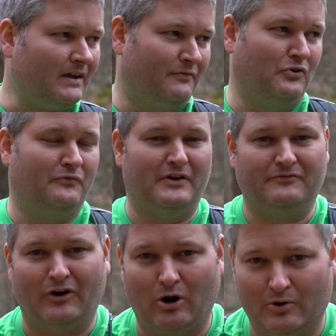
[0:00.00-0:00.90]
a few feet
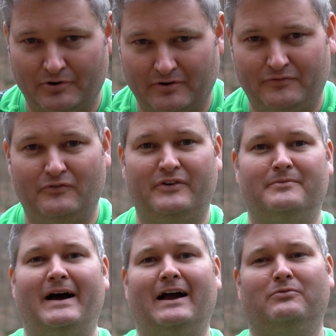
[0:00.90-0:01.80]
forward or a few
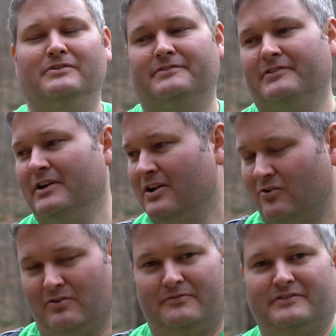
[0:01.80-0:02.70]
feet backwards
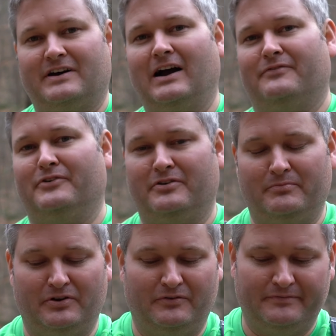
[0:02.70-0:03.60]
where the photographer could
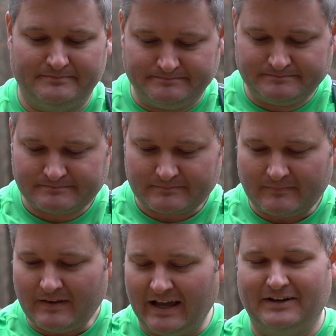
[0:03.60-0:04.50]
move,
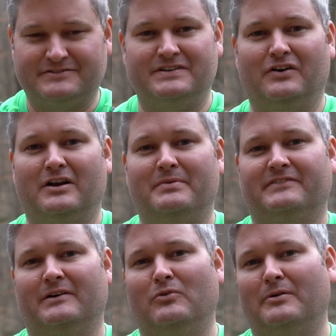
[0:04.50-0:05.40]
and they're still gonna be
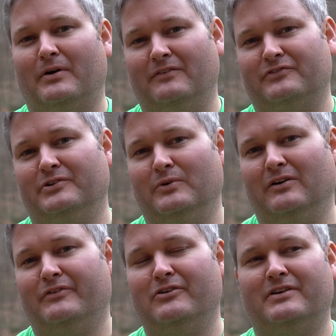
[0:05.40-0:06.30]
somewhat perfectly
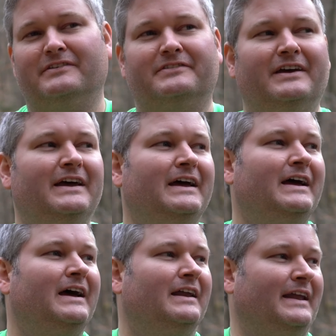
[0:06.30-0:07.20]
well focused.
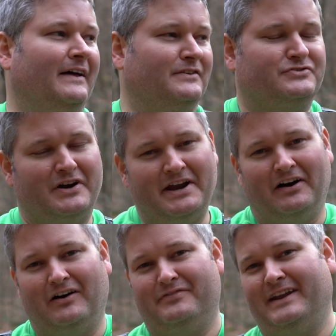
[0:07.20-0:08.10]
Now the
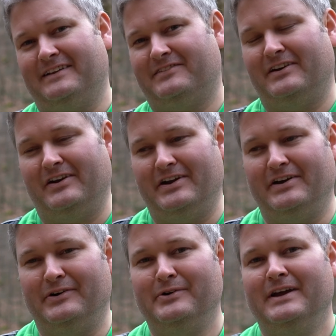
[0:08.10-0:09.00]
trade-off in that
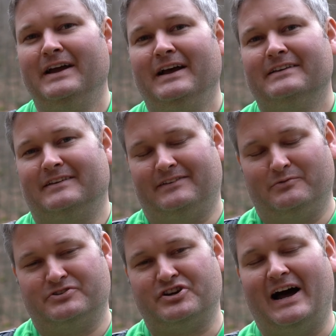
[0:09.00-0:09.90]
scenario, since it
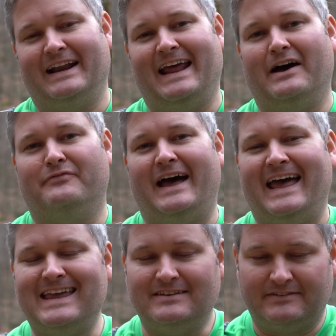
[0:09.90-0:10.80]
was shot in
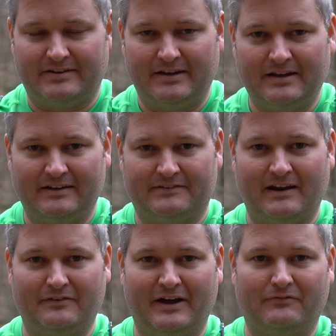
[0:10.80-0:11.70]
f8,
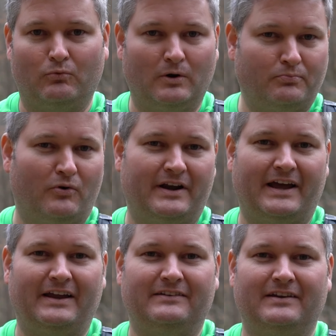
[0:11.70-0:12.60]
instead of
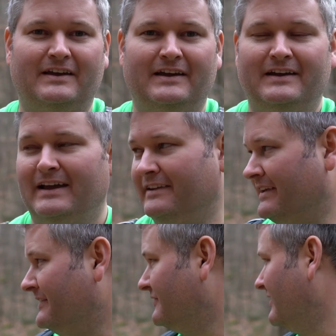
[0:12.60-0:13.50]
f1.8 is
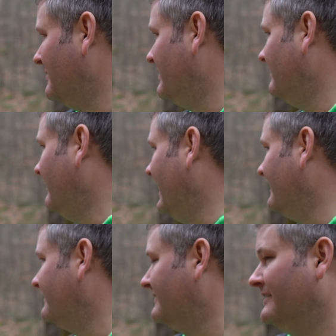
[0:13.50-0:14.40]
that there's going to be
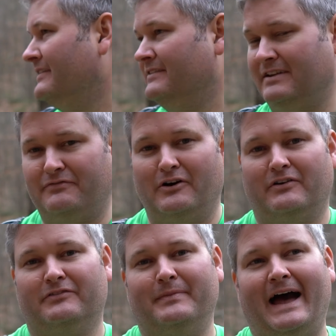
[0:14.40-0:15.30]
less
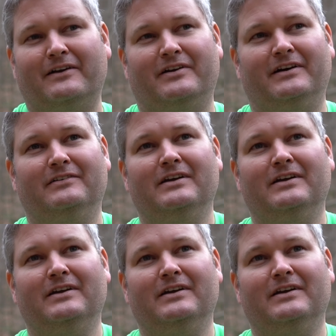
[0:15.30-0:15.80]
defocused background.